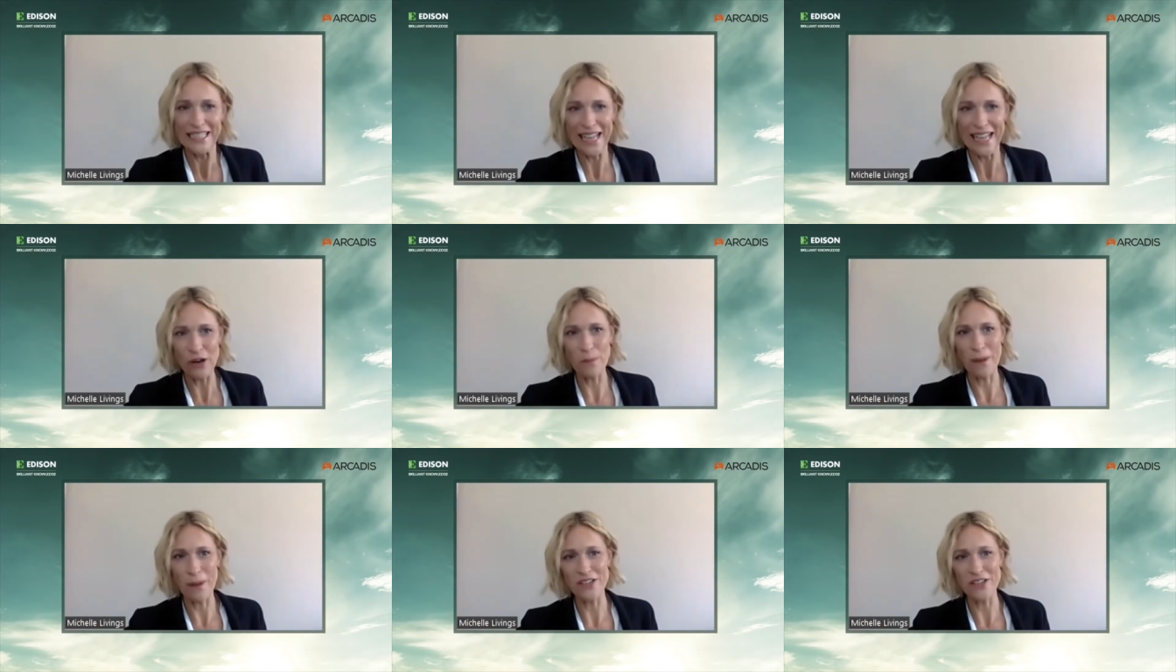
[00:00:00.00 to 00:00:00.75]

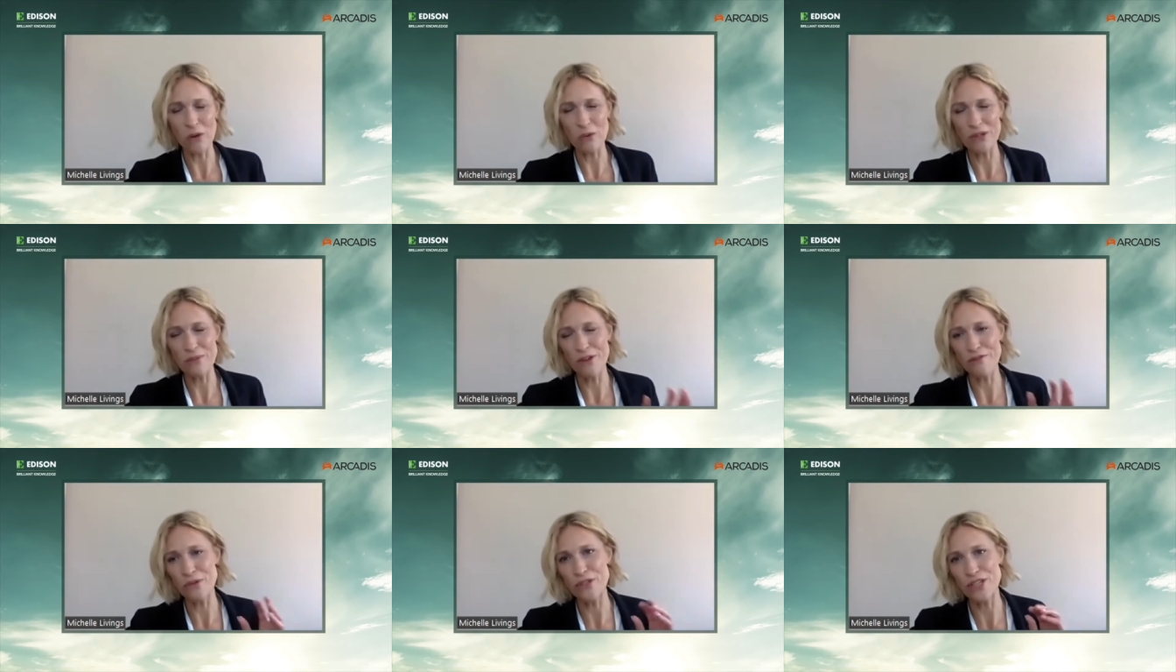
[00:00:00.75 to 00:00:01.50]
Now, Peter, I want to
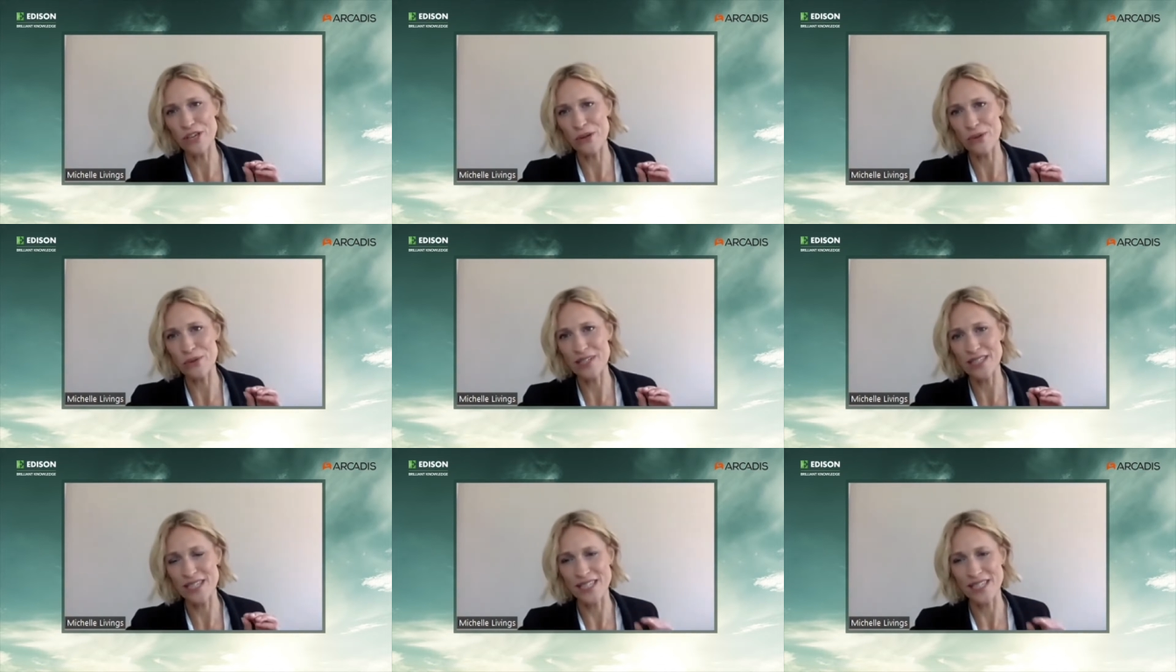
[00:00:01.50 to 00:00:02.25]
move on to
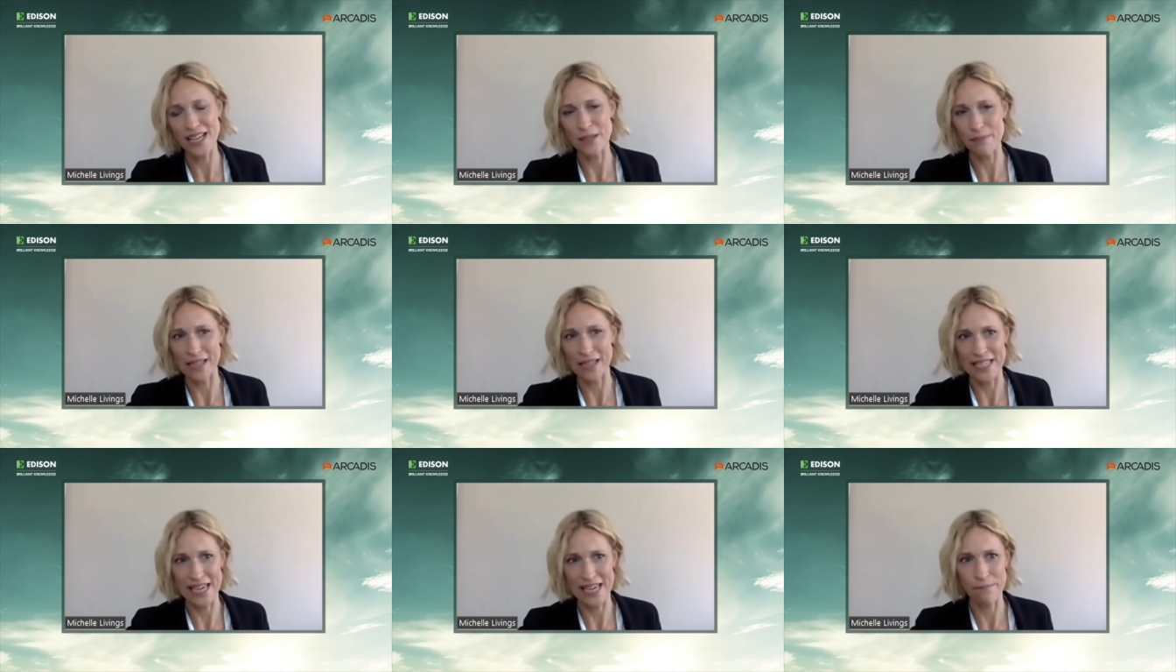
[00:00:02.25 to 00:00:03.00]

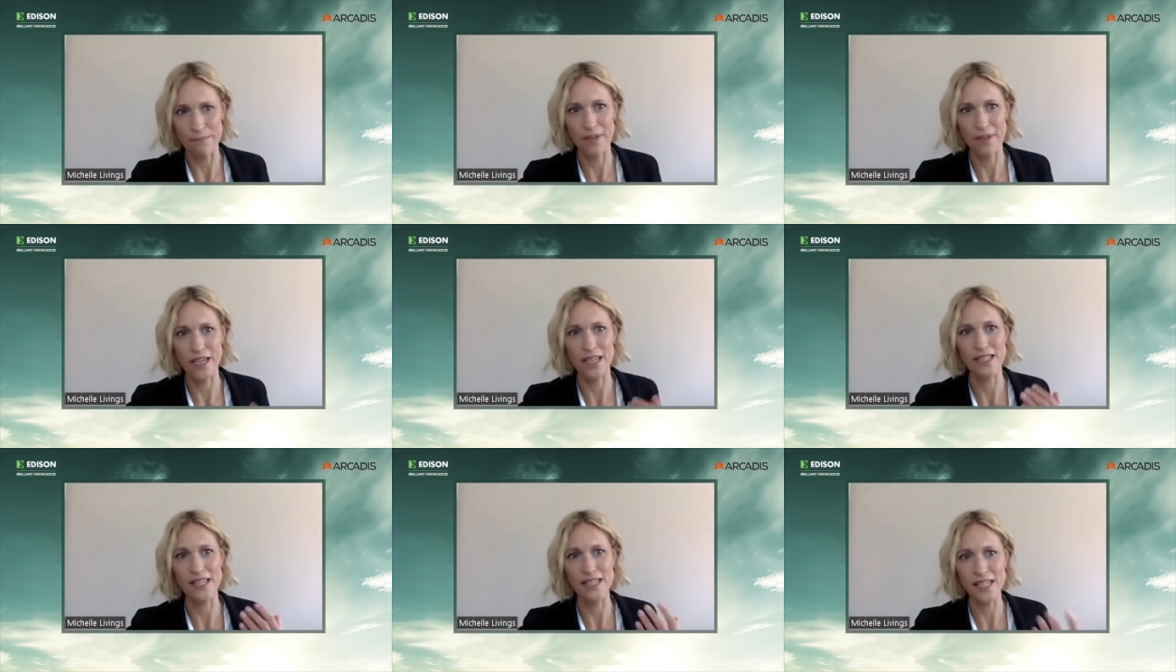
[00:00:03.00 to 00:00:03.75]
sustainability
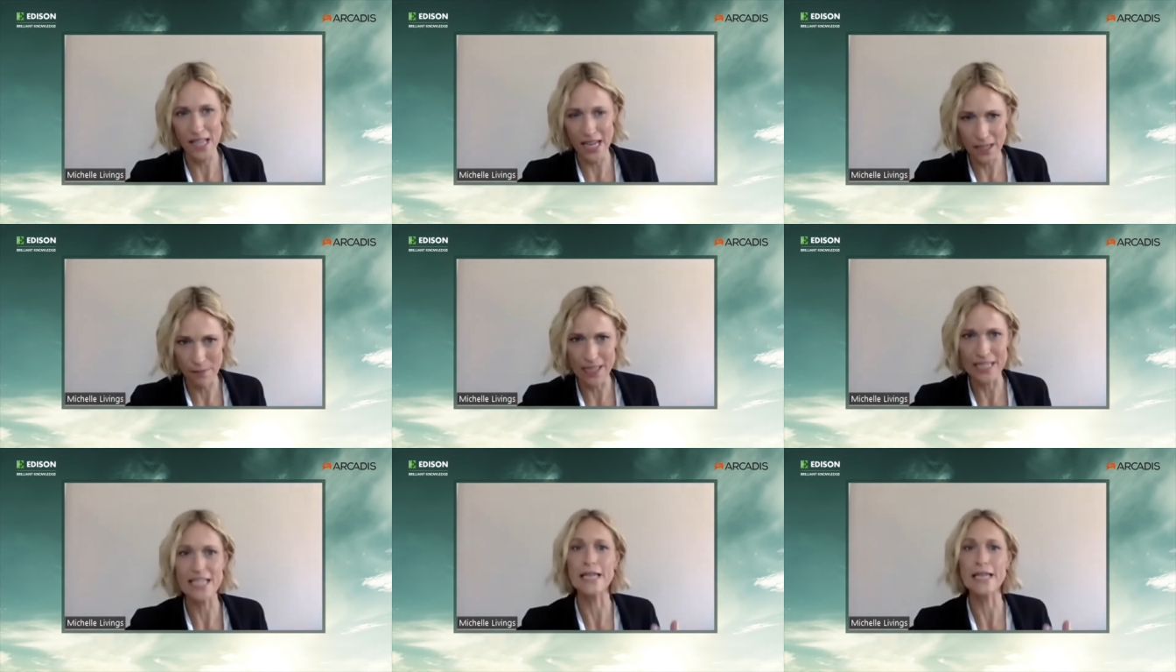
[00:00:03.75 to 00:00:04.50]
because
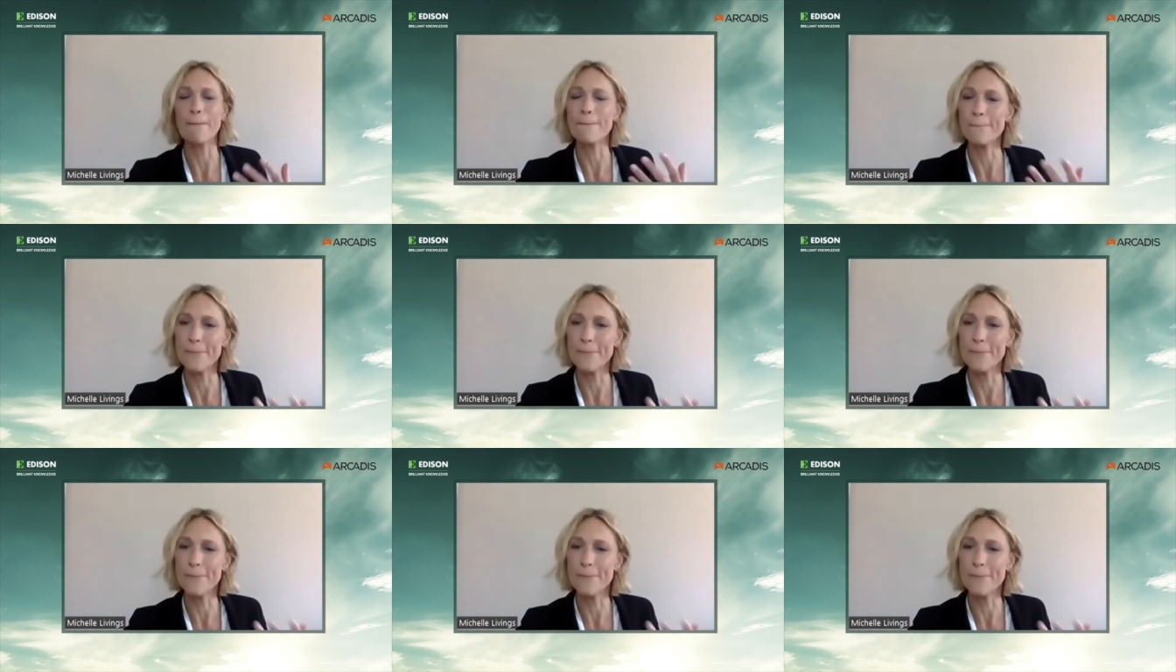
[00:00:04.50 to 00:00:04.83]
sustainability,